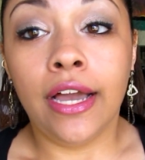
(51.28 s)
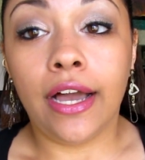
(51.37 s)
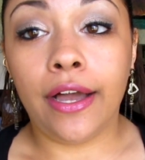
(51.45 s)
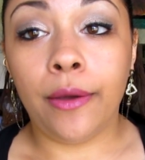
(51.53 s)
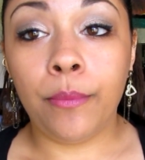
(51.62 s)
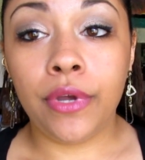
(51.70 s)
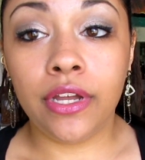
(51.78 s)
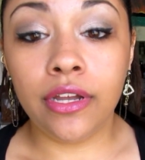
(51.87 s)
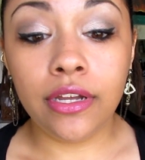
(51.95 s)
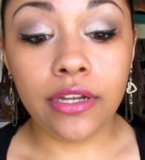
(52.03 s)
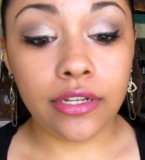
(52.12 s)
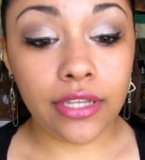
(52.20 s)

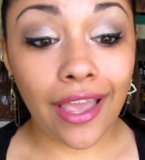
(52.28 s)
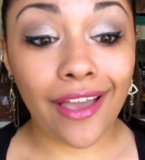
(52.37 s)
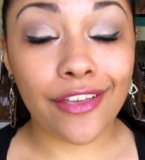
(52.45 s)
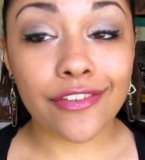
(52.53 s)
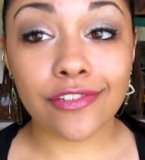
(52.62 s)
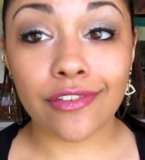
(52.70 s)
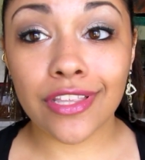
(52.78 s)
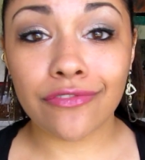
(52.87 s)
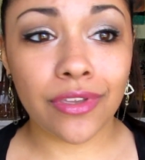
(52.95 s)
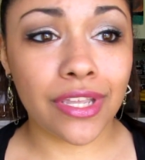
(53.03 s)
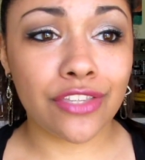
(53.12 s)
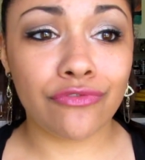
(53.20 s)
Yeah, so it's
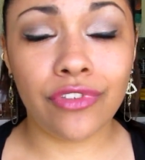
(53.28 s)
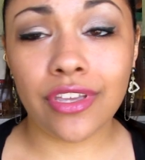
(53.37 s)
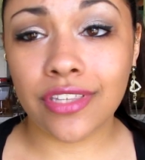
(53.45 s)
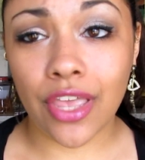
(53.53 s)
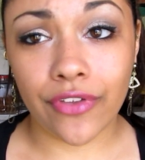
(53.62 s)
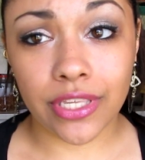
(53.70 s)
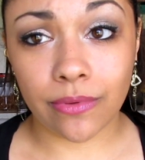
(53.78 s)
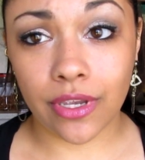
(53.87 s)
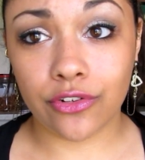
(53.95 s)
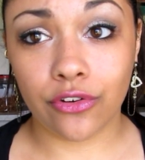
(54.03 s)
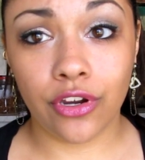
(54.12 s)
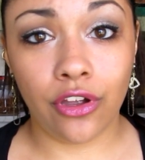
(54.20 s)
really
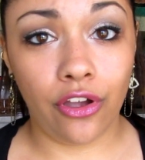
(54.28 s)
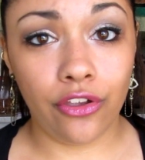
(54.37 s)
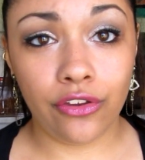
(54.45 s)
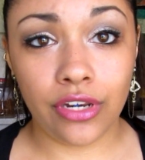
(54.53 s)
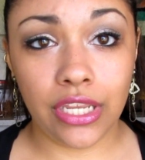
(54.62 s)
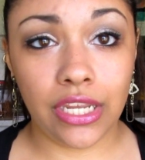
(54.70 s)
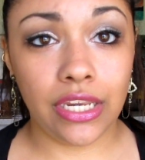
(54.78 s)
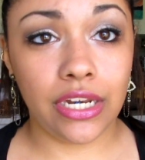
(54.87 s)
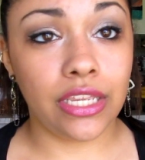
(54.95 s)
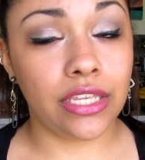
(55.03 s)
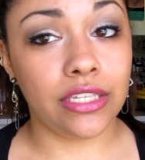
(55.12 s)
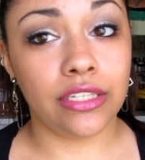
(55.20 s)
self-explanatory. All you
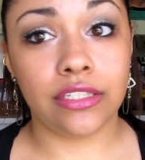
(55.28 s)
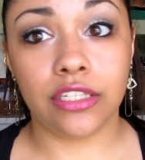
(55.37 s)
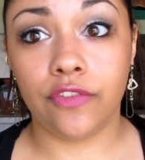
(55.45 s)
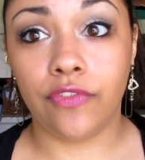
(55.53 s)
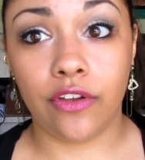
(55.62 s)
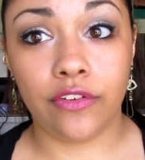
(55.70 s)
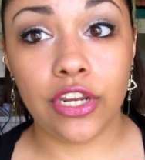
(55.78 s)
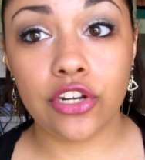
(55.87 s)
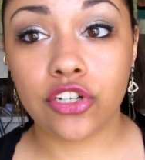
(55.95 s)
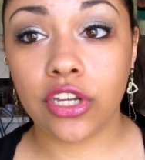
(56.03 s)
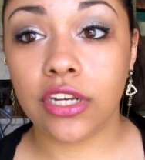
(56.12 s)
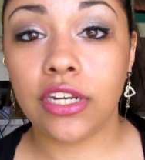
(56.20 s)
need is a
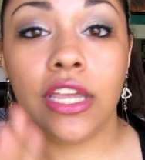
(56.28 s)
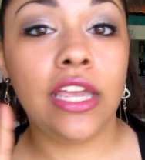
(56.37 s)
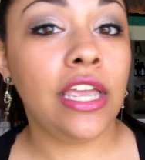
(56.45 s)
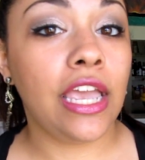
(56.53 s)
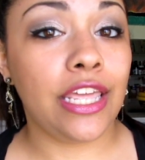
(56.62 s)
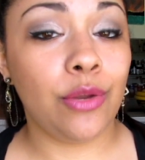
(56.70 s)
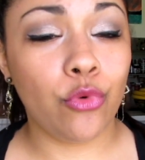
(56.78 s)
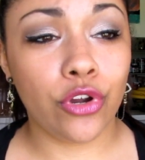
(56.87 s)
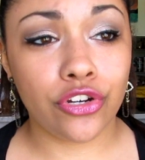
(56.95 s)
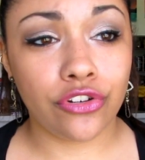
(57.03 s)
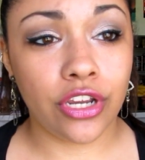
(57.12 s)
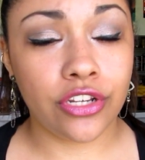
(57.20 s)
foundation and a
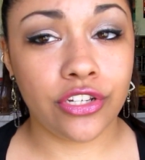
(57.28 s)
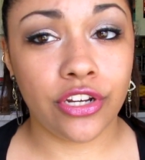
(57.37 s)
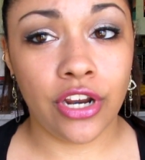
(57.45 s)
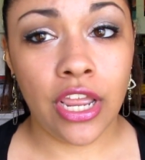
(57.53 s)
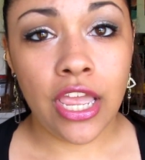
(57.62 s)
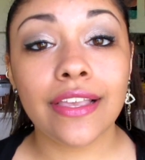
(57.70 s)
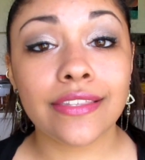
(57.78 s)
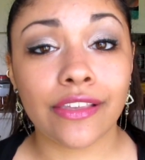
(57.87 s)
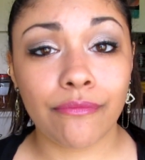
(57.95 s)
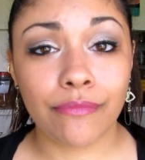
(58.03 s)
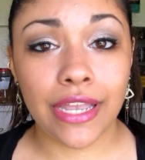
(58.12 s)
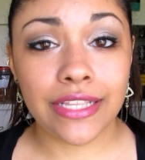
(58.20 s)
moisturizer. Yeah,
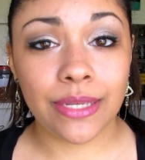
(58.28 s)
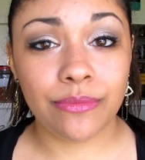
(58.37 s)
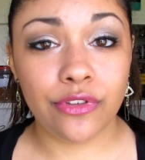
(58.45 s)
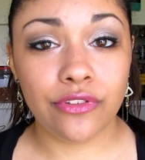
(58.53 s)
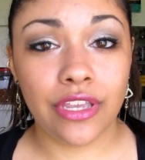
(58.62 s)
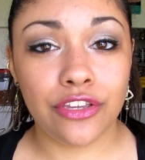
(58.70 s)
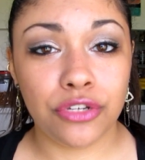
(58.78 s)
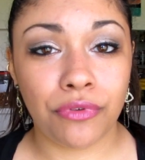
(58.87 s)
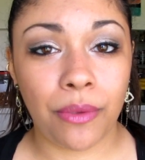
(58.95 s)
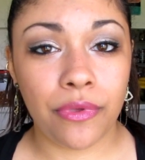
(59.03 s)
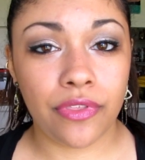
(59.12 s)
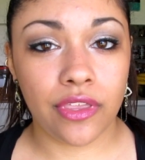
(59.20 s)
some of my Tip Tuesdays you
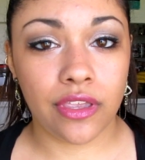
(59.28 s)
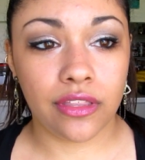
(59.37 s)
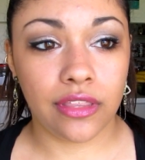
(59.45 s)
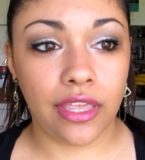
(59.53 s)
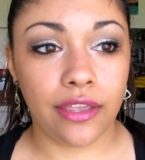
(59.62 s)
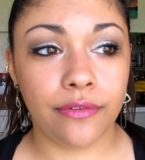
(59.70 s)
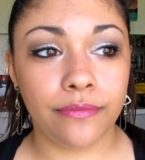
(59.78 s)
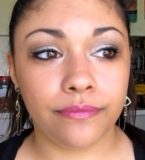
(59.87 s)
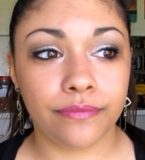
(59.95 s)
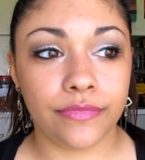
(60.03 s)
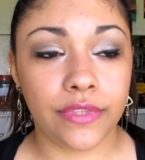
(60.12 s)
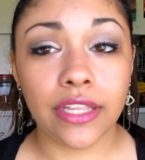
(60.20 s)
might be thinking like,
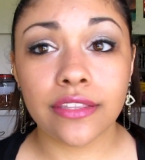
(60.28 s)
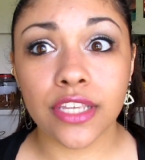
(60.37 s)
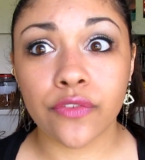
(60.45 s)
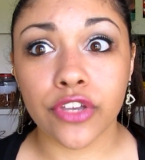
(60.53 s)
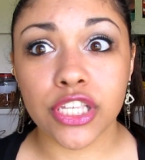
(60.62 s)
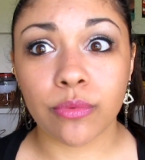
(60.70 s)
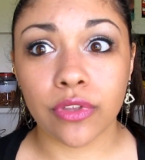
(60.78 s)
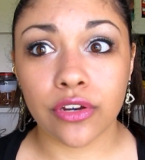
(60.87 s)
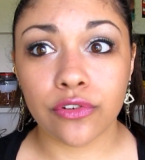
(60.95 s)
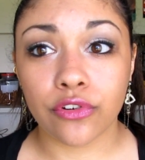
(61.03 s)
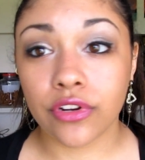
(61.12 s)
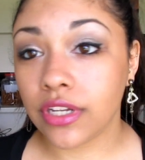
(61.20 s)
that's
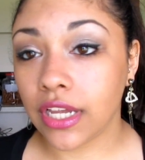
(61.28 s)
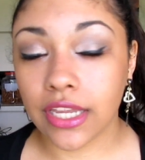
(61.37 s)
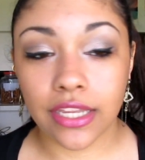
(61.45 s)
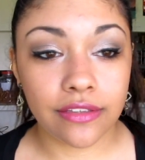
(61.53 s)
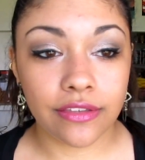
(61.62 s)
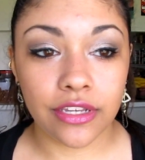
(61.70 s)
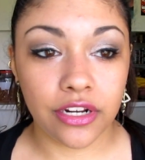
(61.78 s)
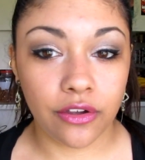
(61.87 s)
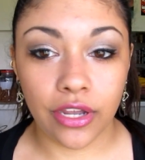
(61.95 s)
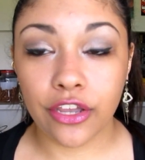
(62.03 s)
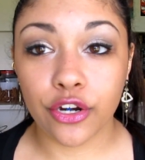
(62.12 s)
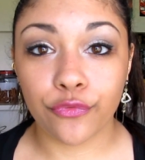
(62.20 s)
self-explanatory. I
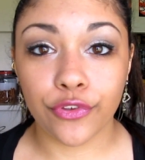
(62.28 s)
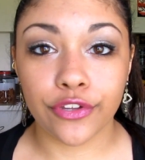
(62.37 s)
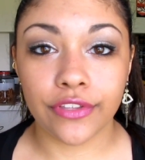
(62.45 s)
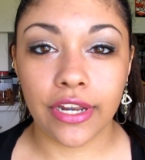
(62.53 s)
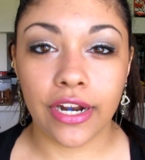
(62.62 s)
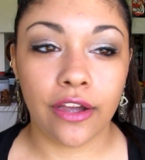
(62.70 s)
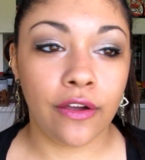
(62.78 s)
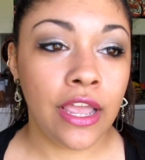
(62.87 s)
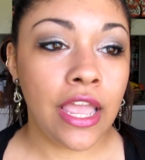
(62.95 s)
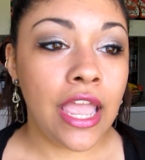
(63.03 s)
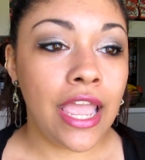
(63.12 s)
could have figured that out.